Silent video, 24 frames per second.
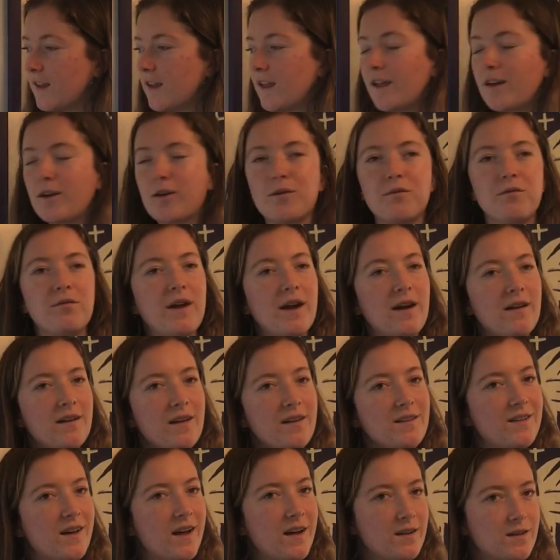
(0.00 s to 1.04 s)
It could vary
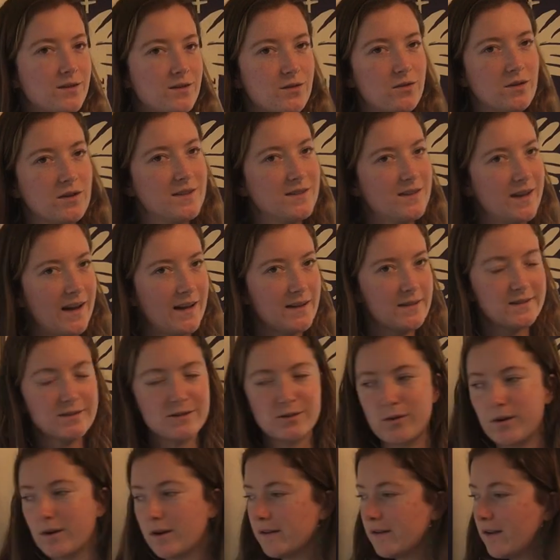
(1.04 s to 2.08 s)
dinosaur to
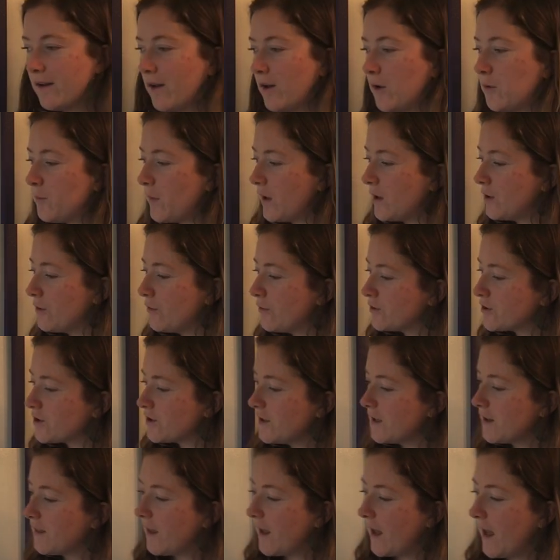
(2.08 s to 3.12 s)
dinosaur, but
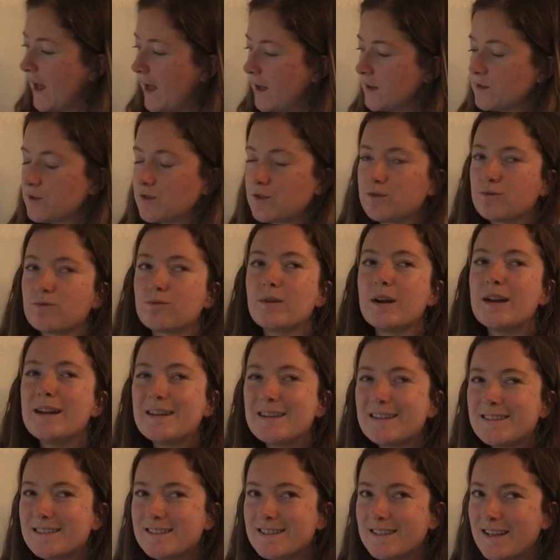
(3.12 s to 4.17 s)
usually they had
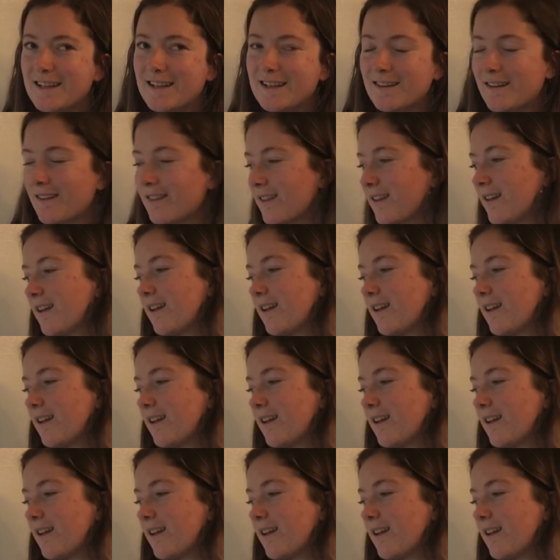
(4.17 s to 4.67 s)
serrated teeth